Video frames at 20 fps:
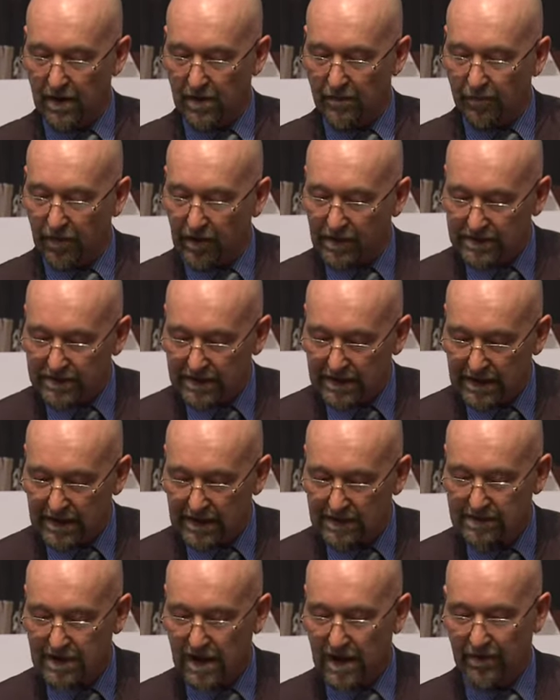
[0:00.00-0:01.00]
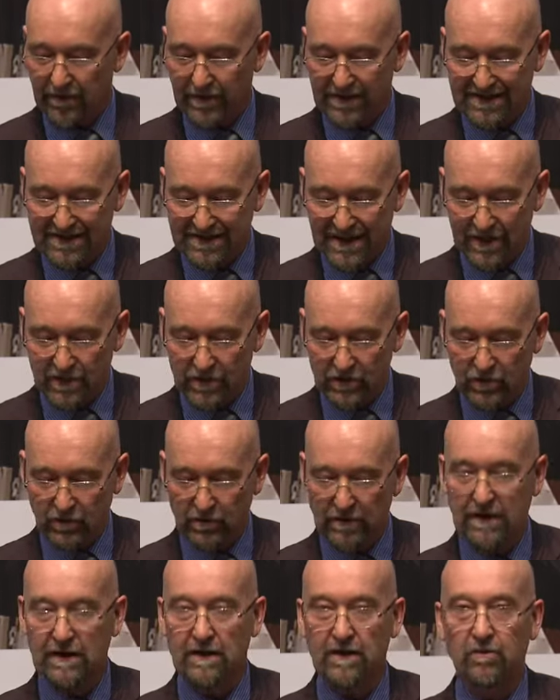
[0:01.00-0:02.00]
Volunteers are an
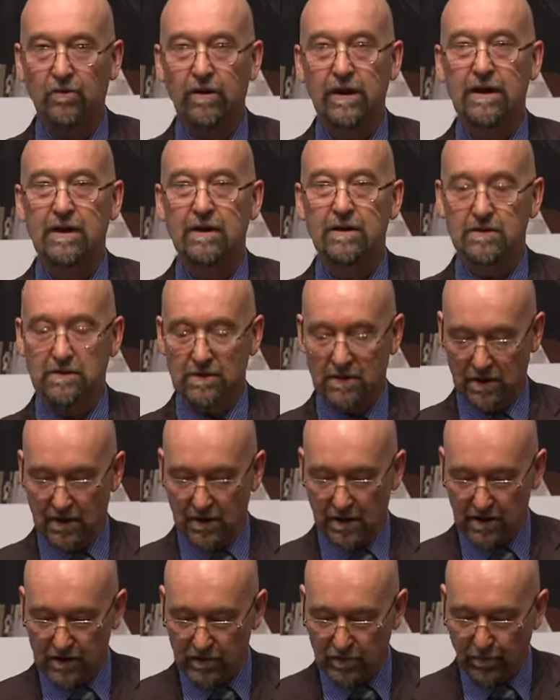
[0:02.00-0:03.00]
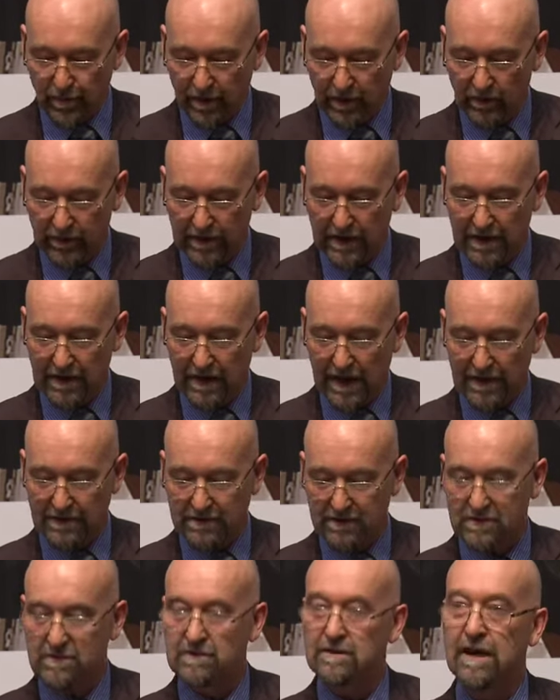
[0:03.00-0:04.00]
essential ingredient to building and
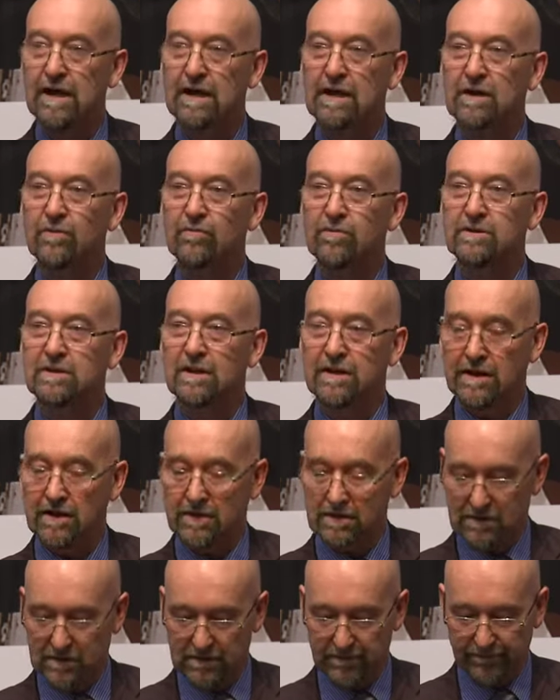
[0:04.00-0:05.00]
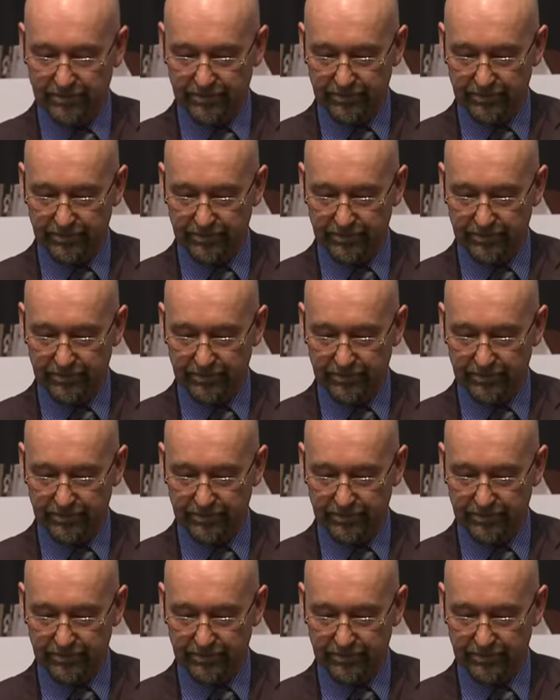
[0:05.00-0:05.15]
sustaining resilience.